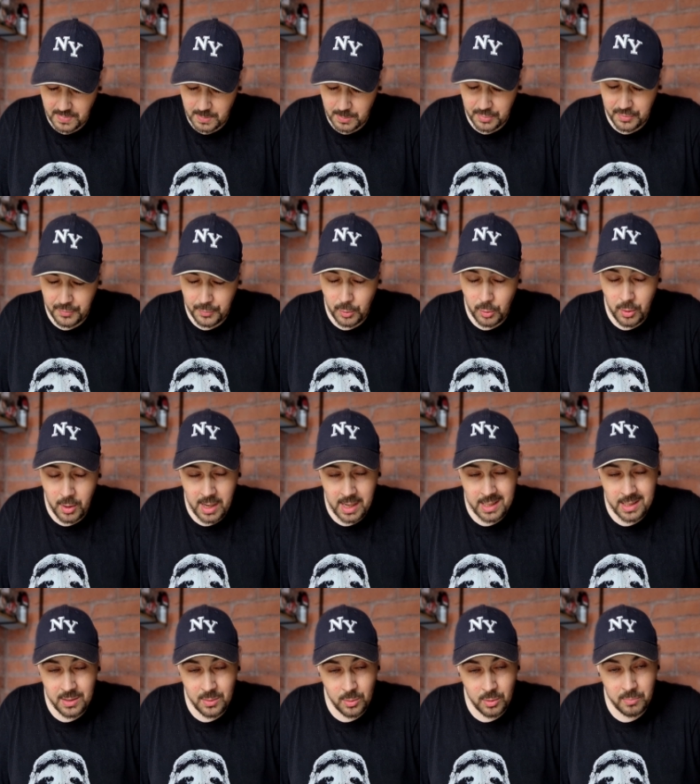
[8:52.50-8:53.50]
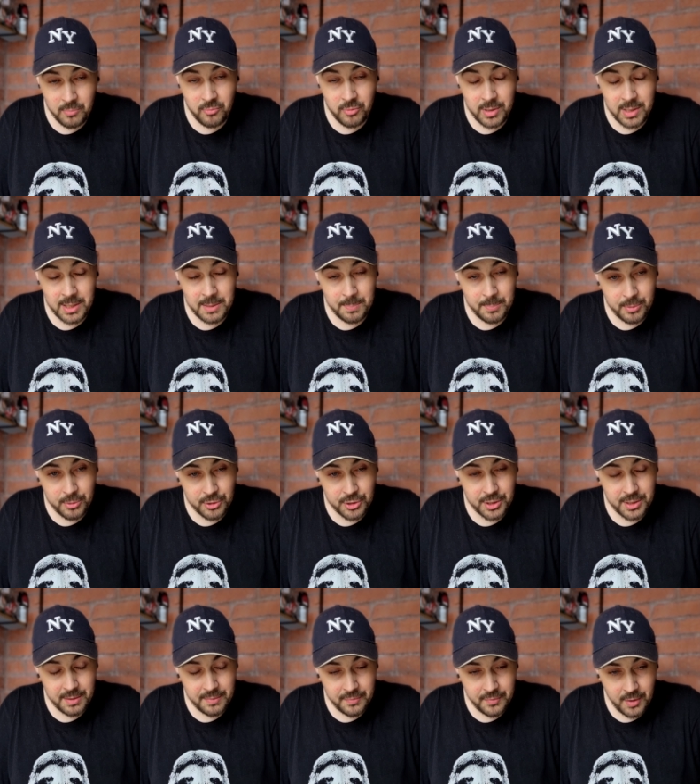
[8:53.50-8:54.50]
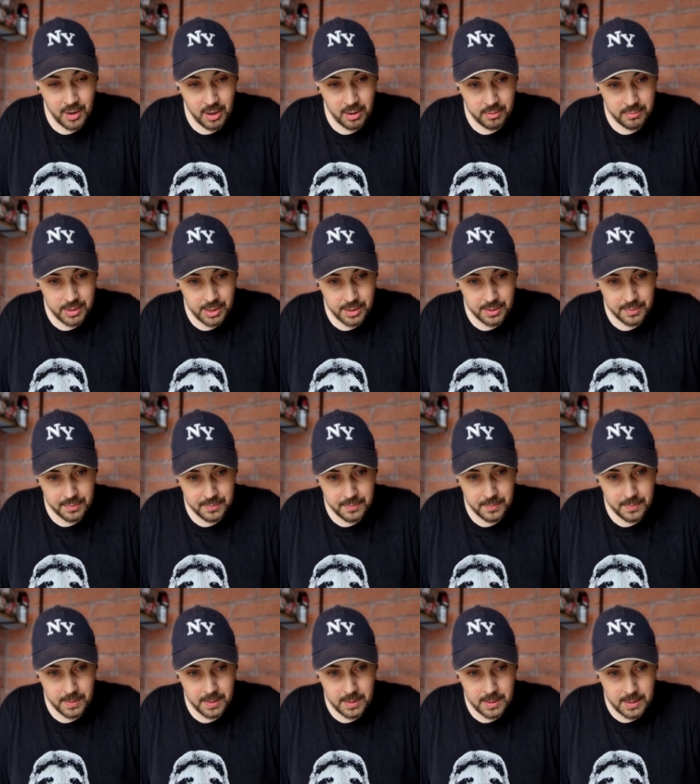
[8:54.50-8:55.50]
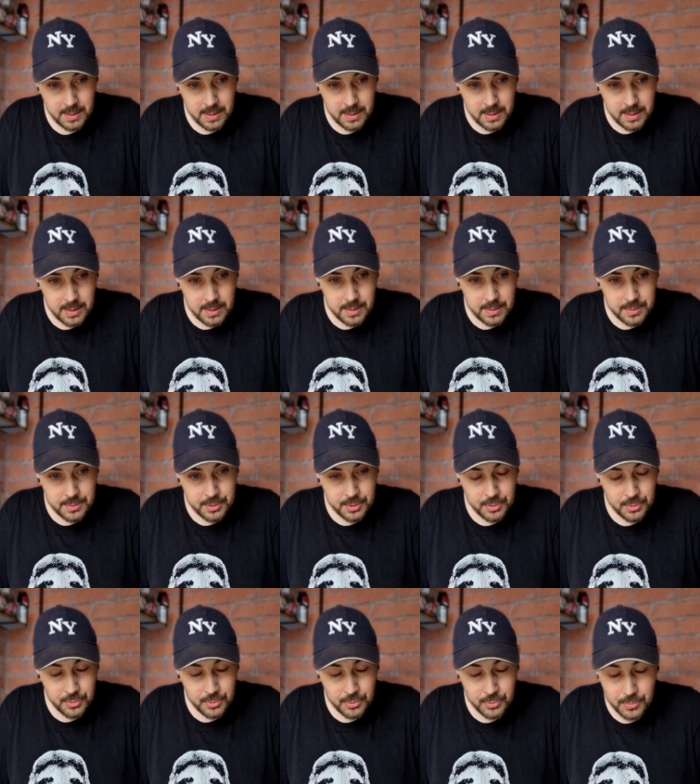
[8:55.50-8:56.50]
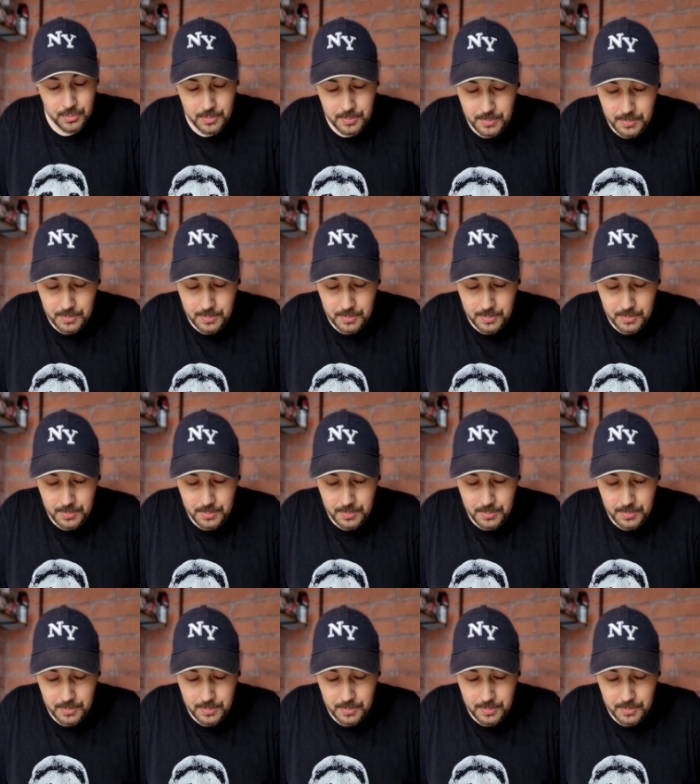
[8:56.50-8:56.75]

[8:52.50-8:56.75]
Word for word: before anyone really pushed it far enough to